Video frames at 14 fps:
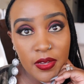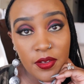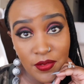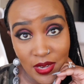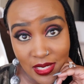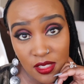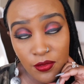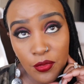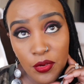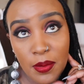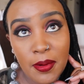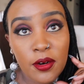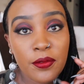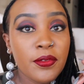event for
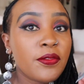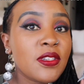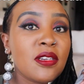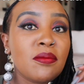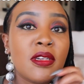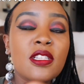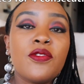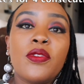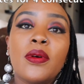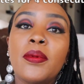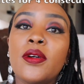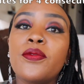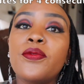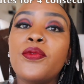about 15 minutes for
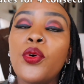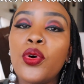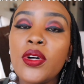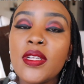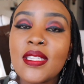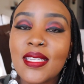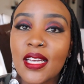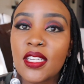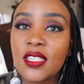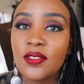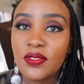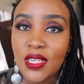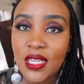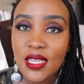about 4
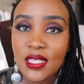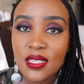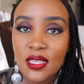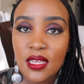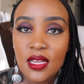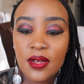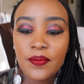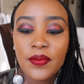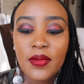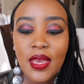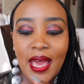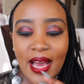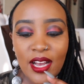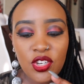consecutive days
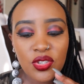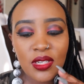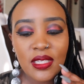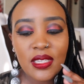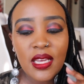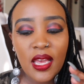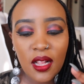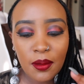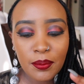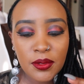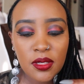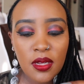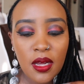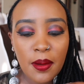actually
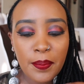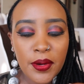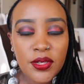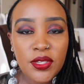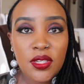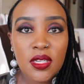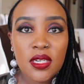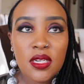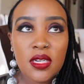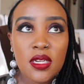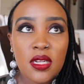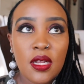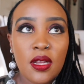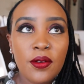helped a person
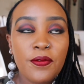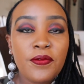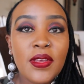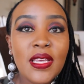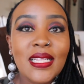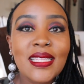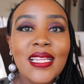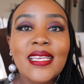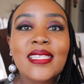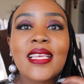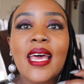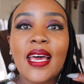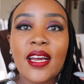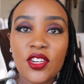feel
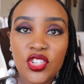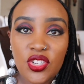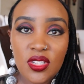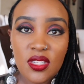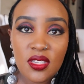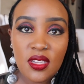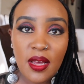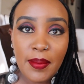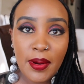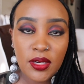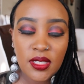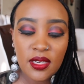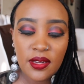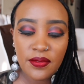less anxious
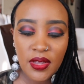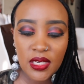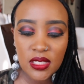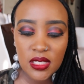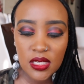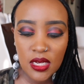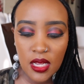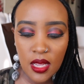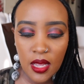about an event.